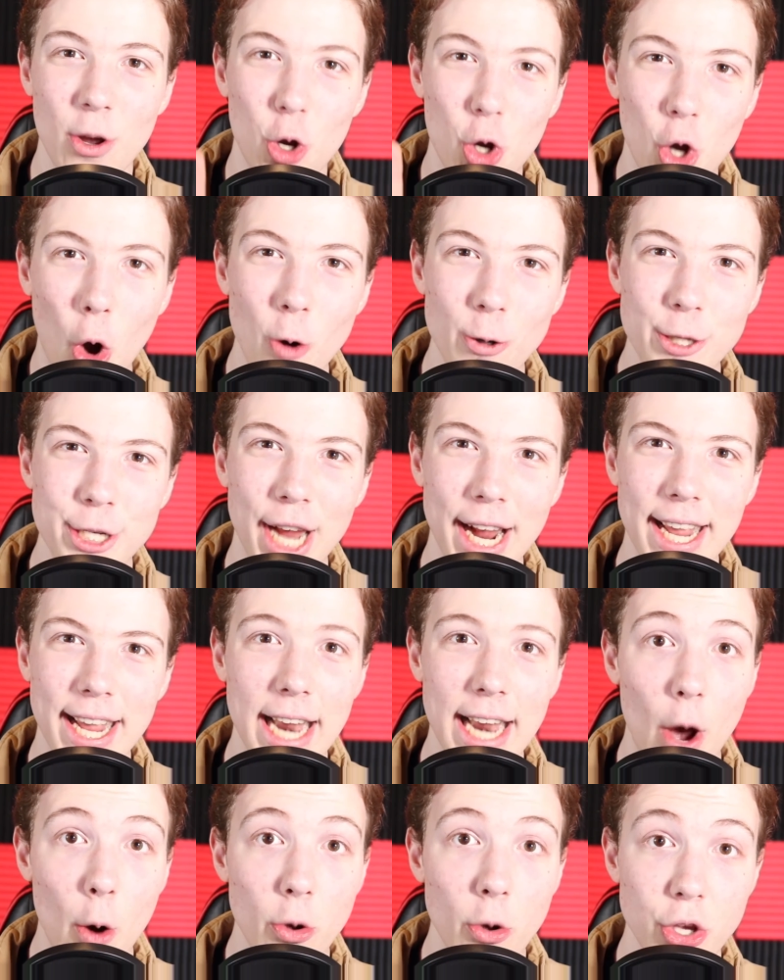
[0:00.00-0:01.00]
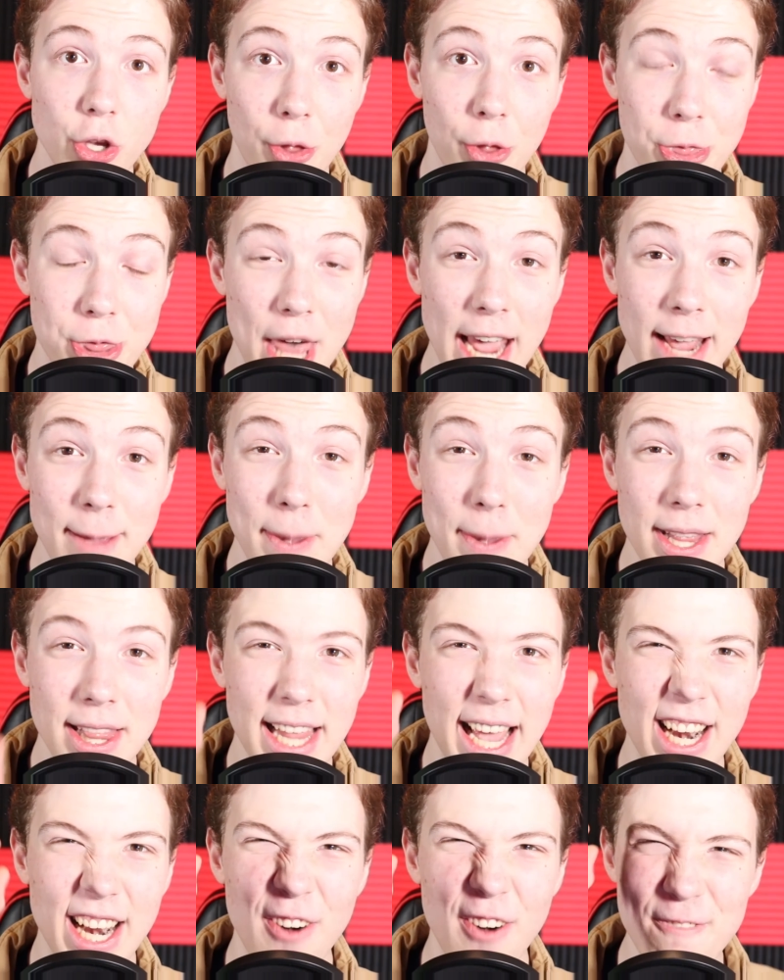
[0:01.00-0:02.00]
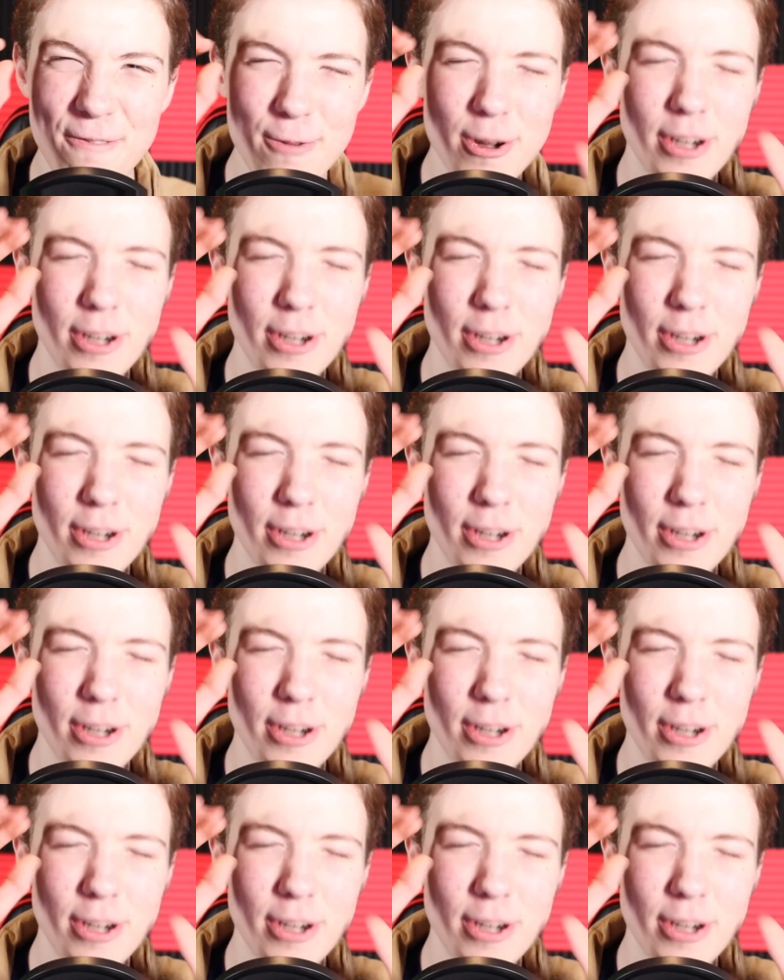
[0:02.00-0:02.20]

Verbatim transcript: Go check it out. You'll thank me later.